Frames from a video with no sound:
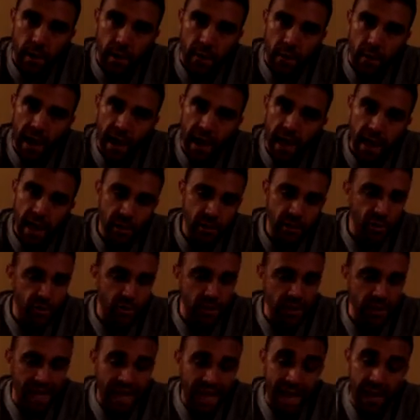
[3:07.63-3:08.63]
that I
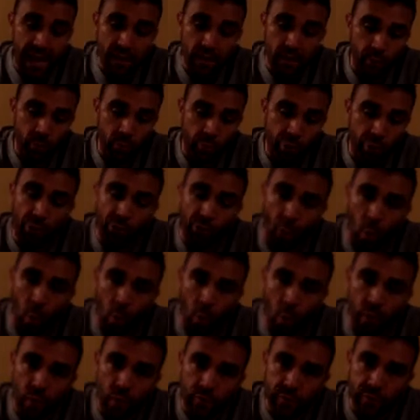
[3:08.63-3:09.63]
actually had
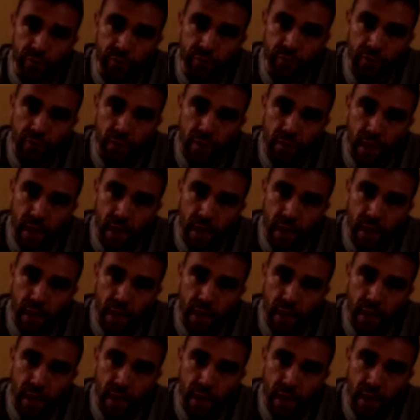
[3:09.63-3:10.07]
thorns